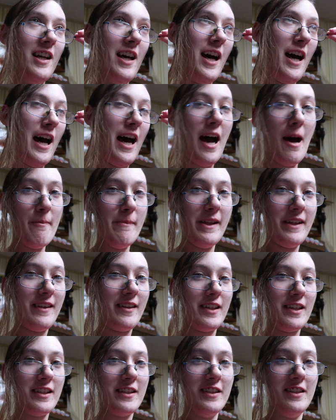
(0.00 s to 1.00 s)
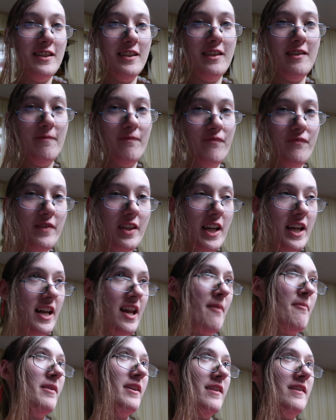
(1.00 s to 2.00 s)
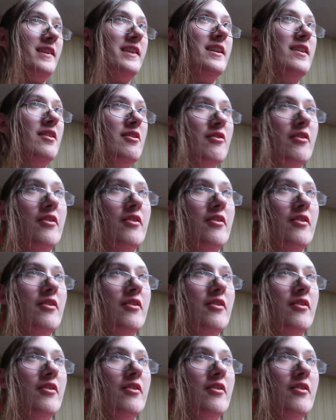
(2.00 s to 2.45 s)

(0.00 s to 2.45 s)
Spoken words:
I miss it. And I miss getting